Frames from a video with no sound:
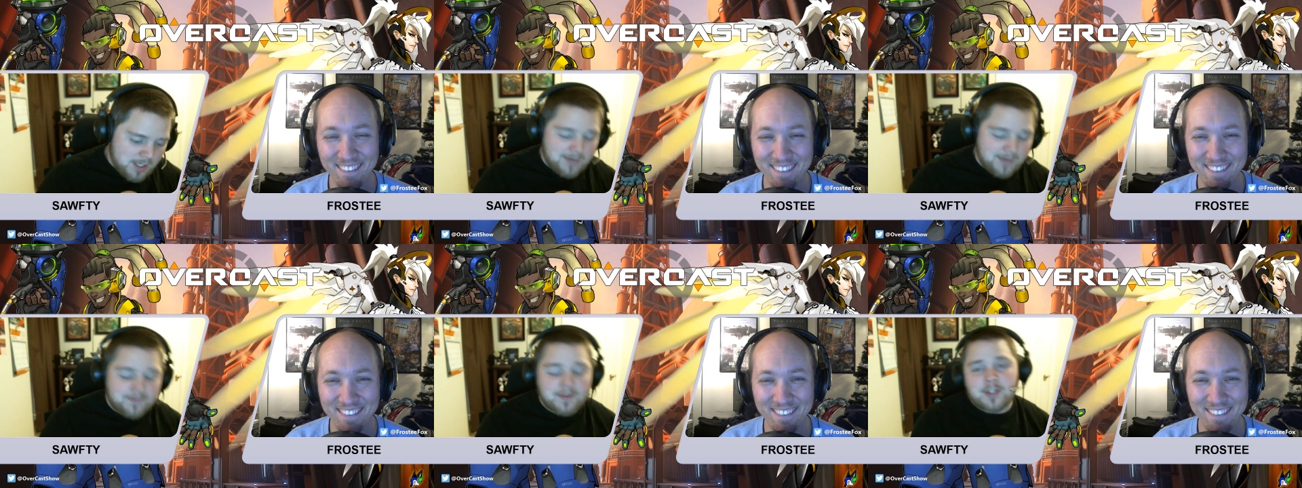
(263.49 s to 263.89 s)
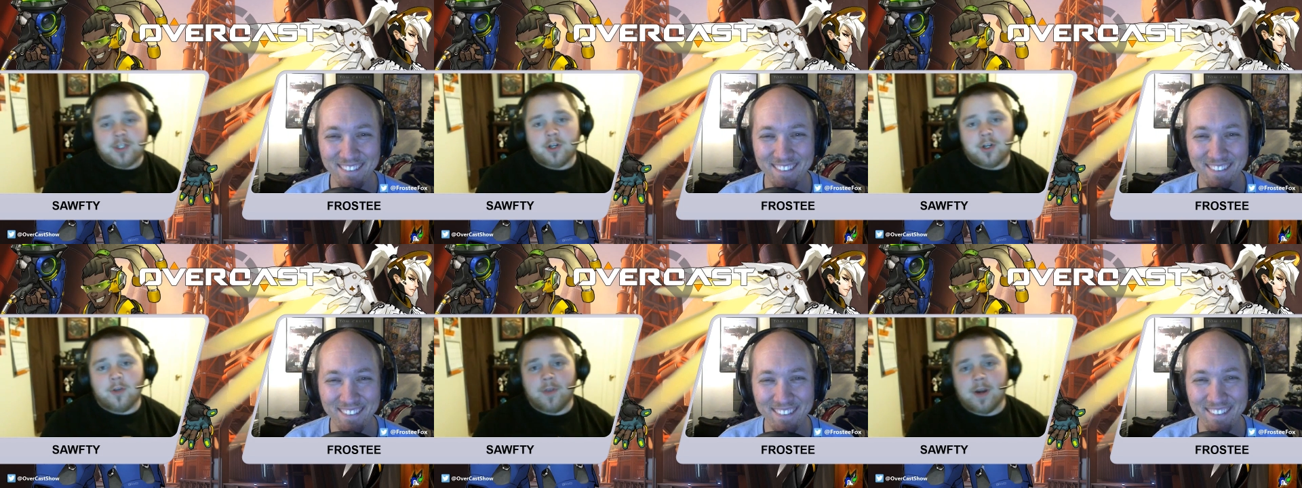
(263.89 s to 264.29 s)
Speaker 1: I have to
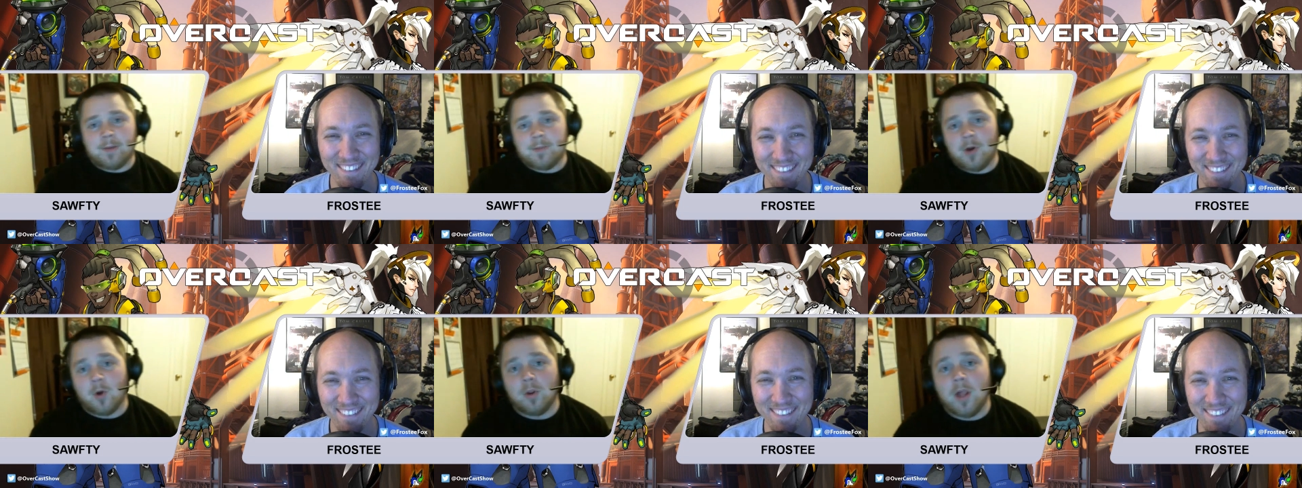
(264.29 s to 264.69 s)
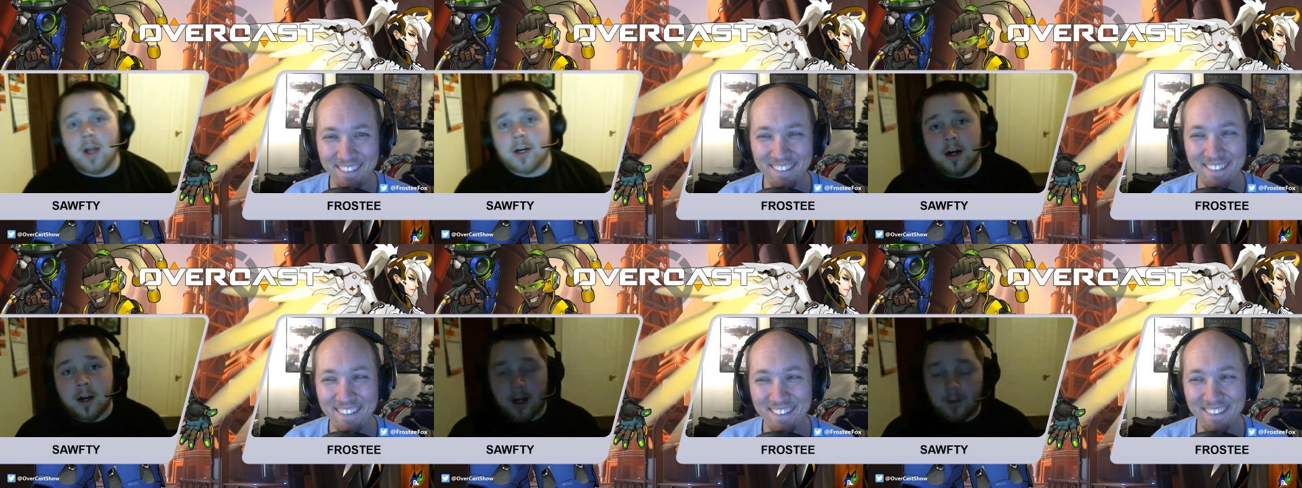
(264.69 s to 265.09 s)
let you know that I'm no
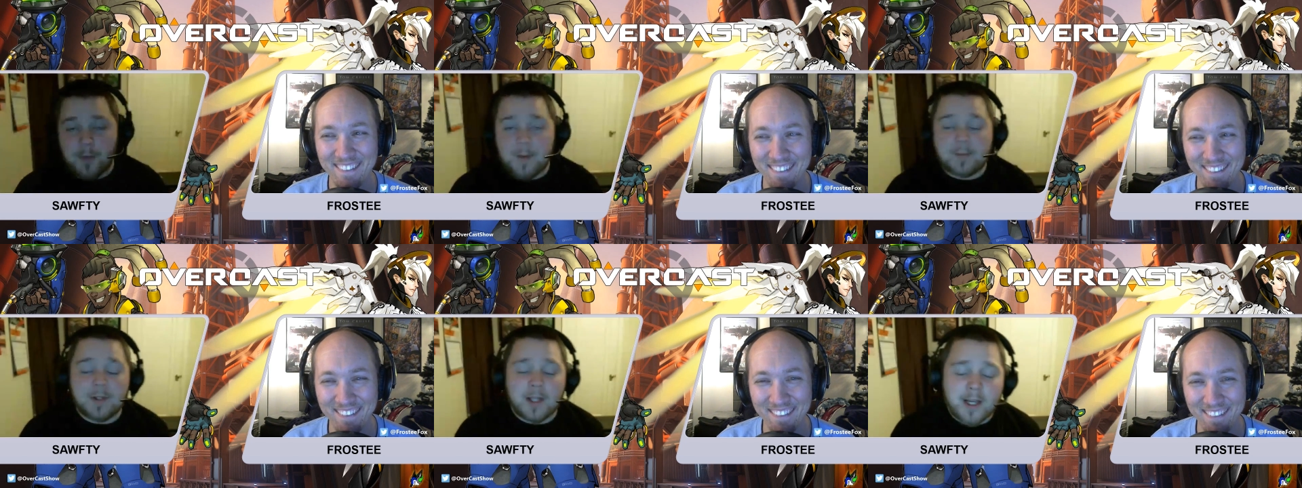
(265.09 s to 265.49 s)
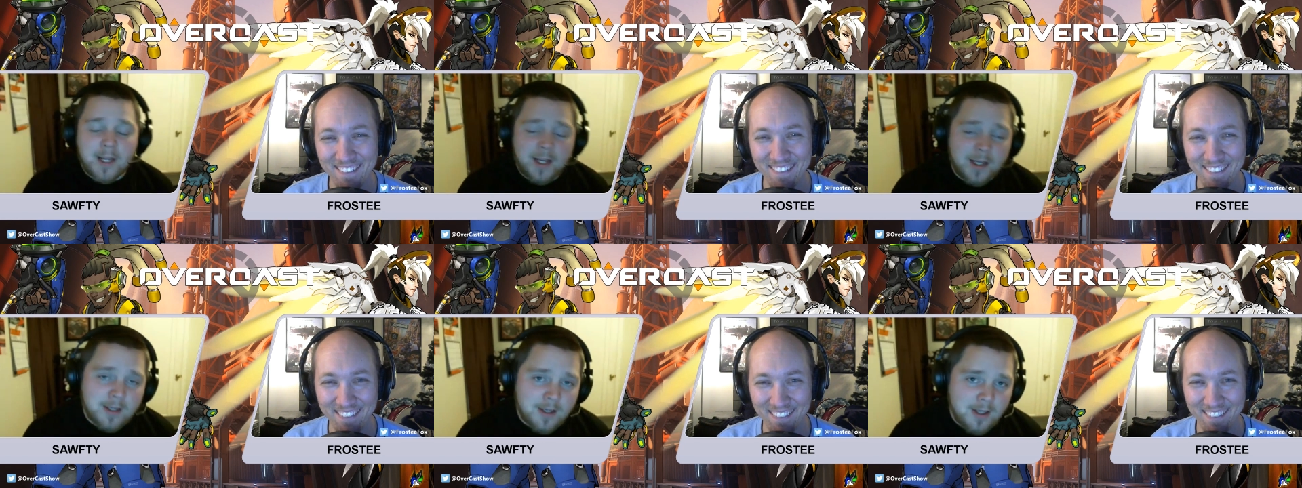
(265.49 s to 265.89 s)
longer going to be
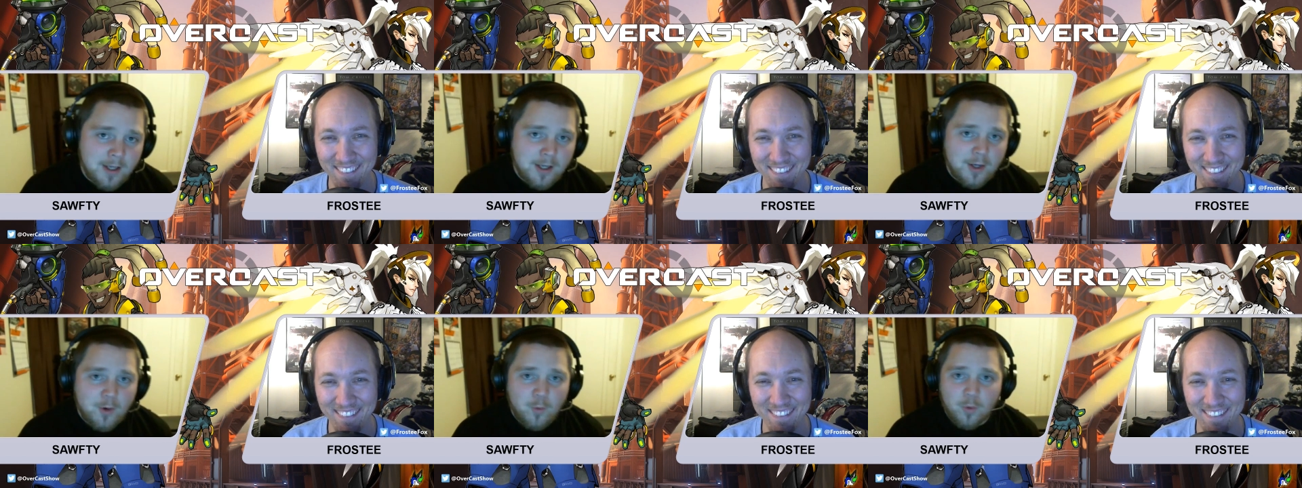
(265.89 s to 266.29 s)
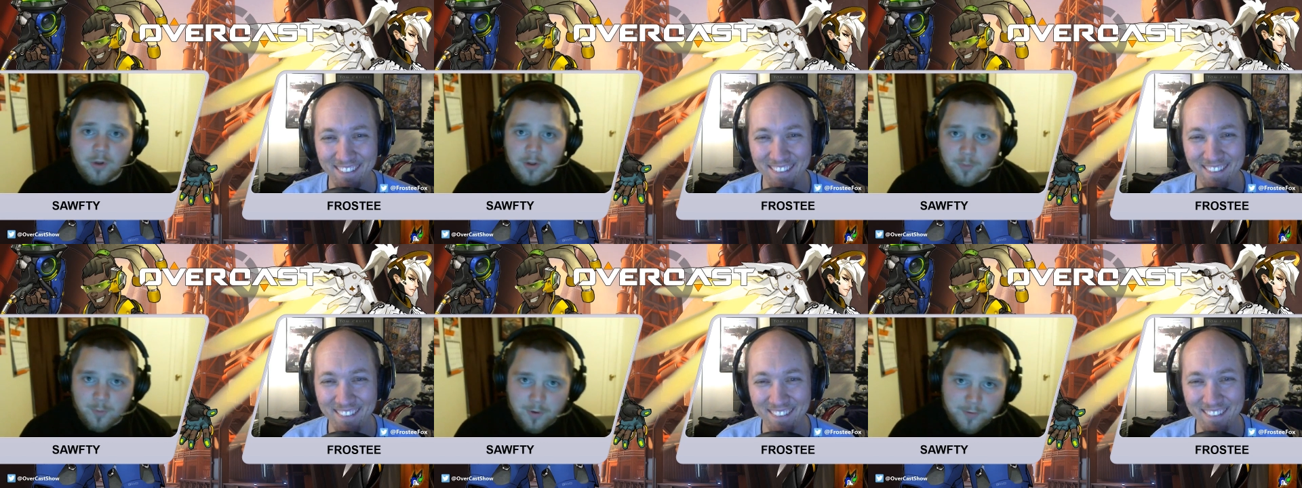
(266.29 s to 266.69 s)
playing
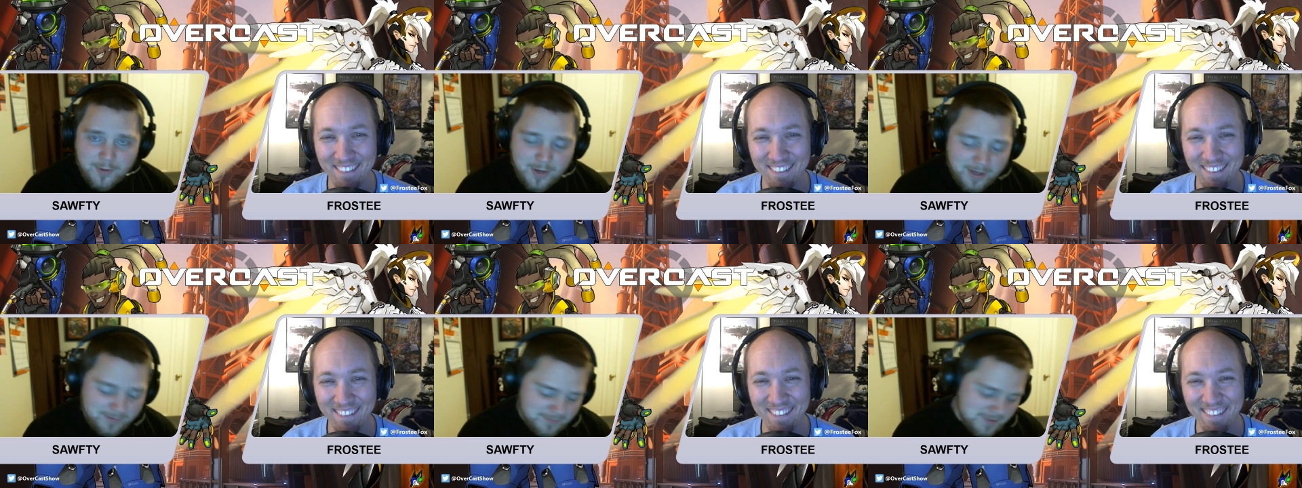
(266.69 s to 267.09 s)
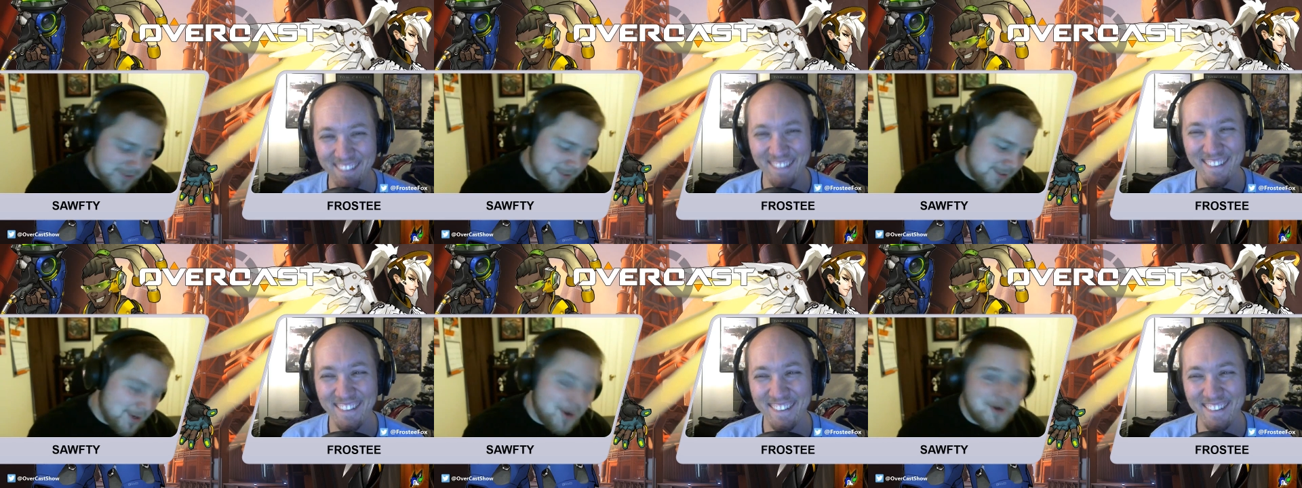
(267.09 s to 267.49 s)
World of Warcraft.